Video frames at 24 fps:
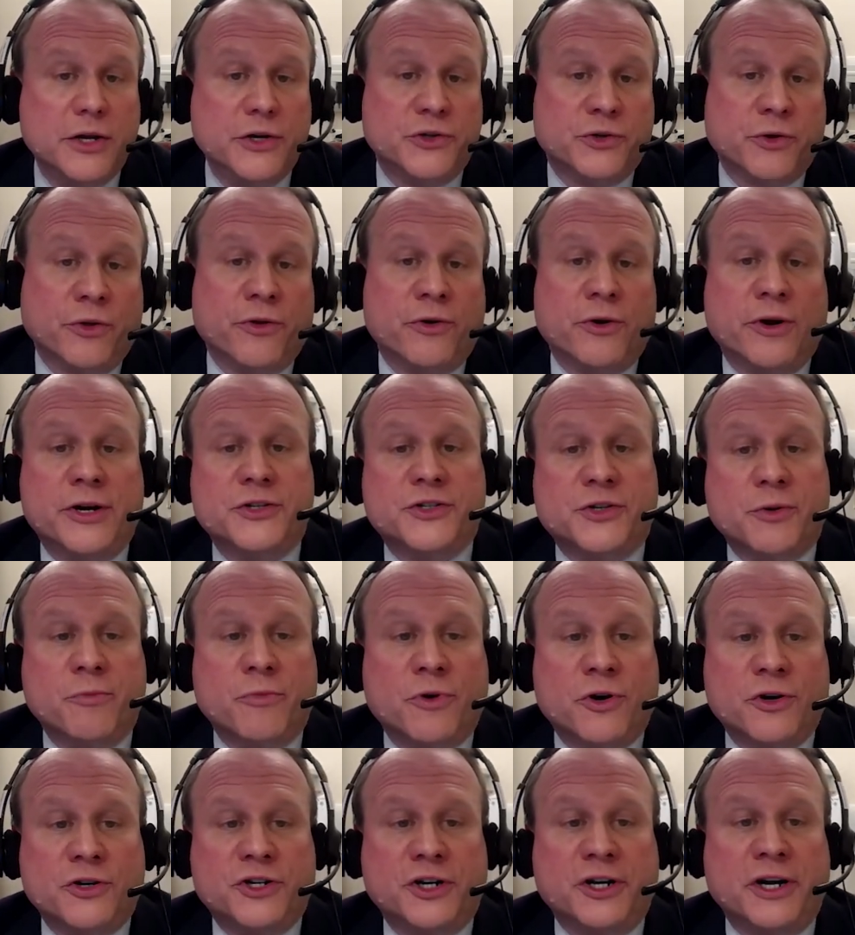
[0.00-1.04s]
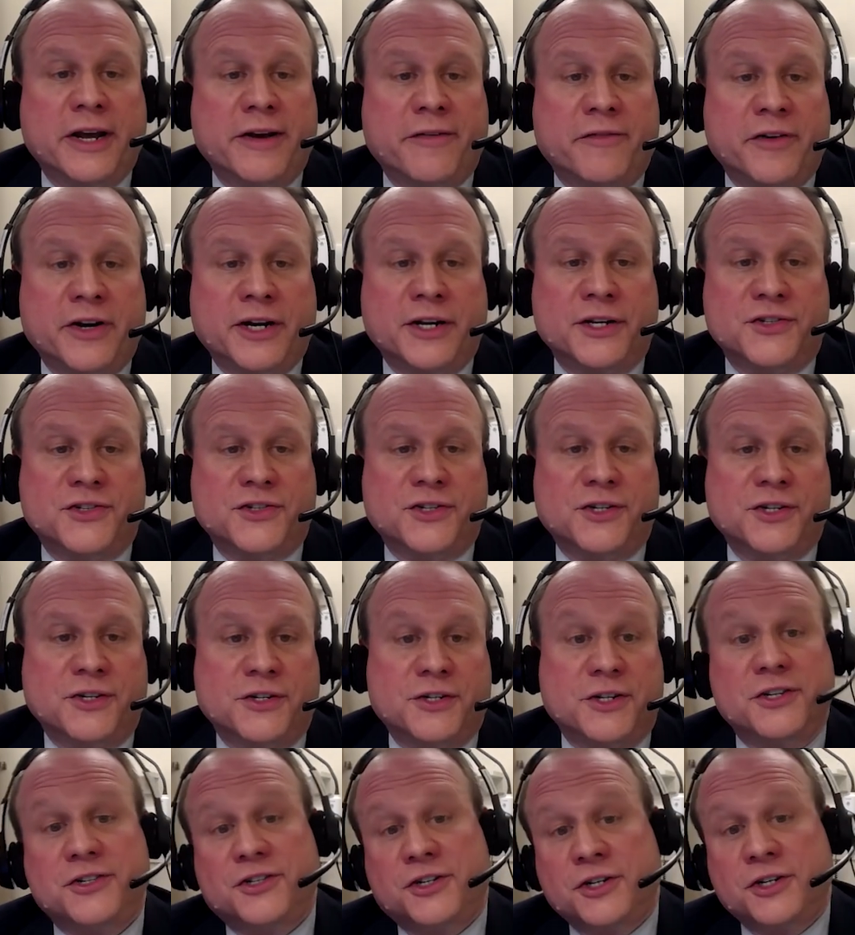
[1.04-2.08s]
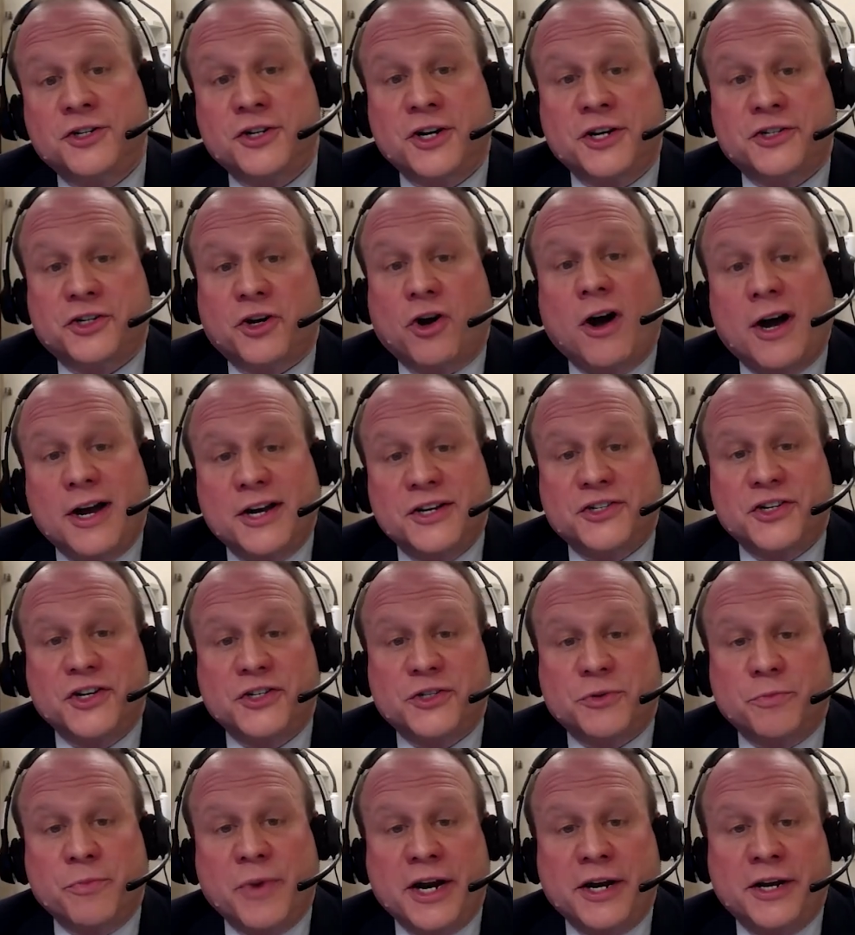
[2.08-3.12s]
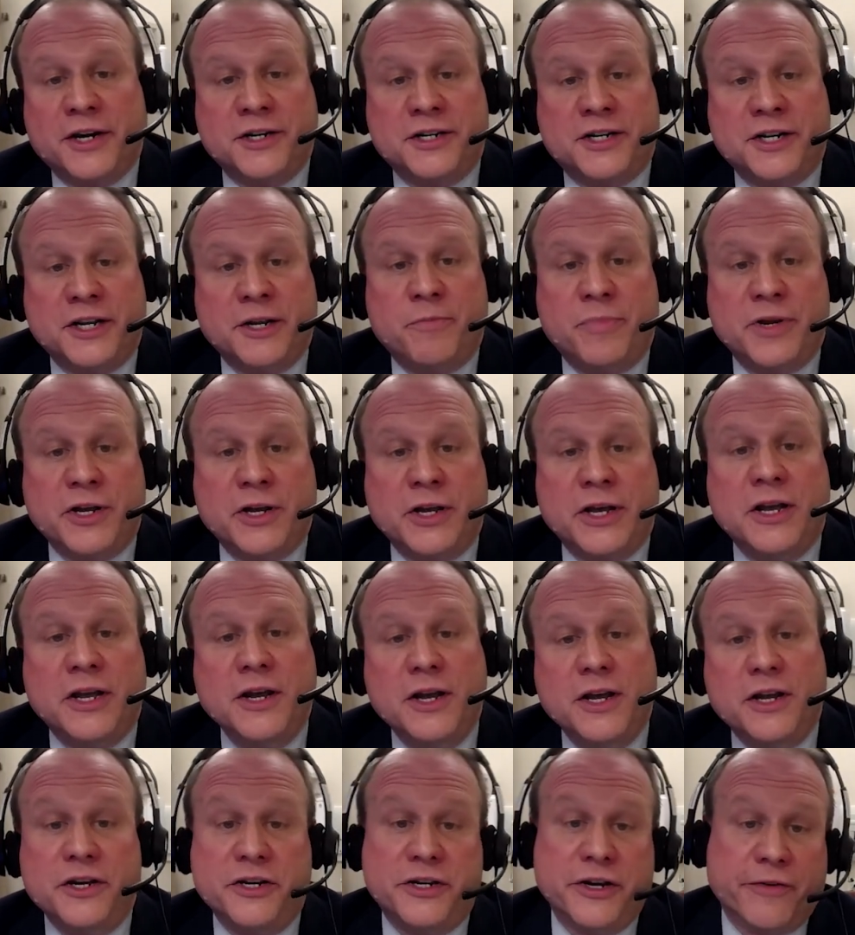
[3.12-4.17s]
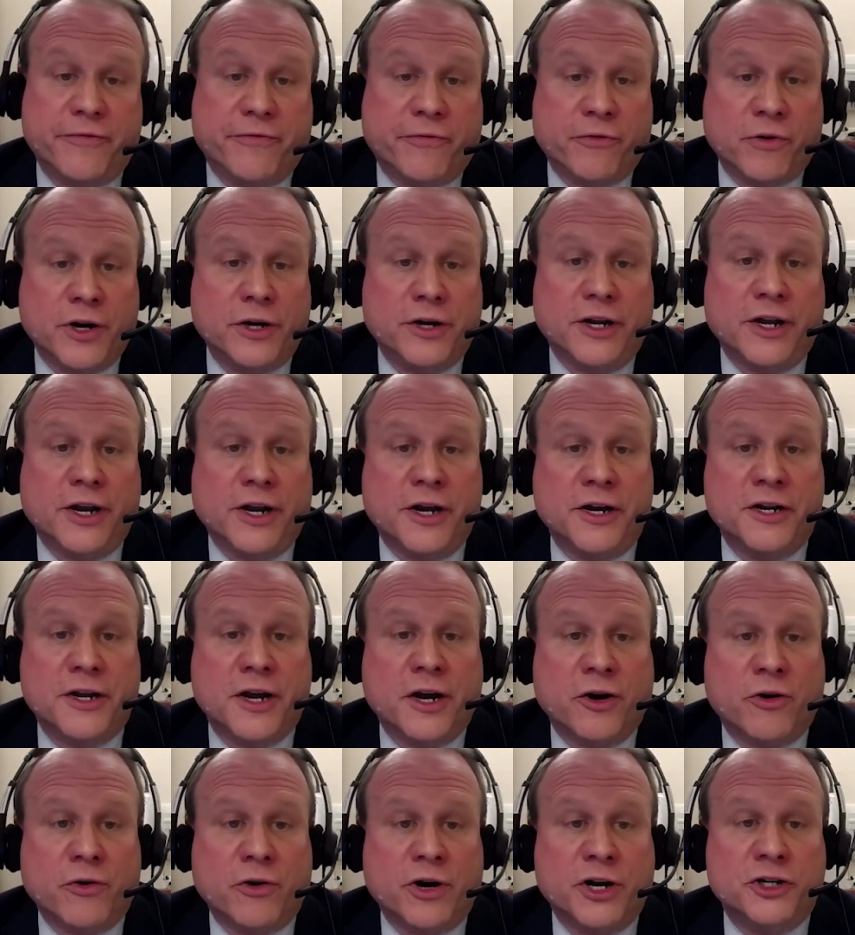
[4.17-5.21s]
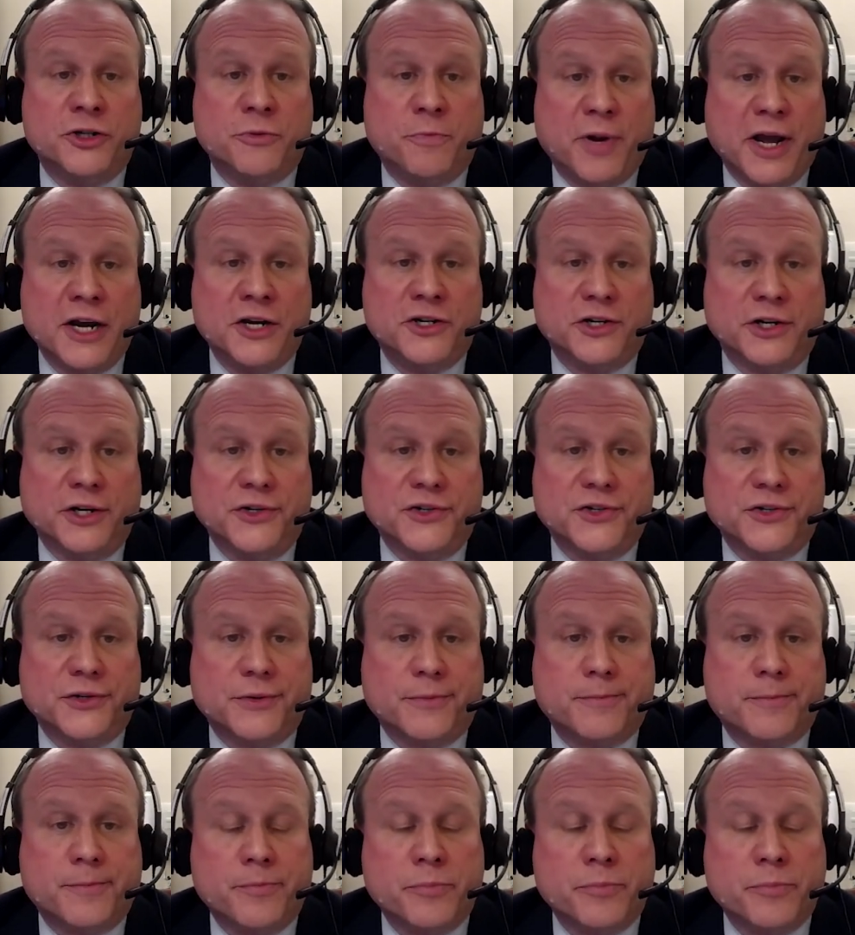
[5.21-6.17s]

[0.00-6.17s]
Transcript: So there is emerging evidence to suggest causes might indeed be different in younger age patients.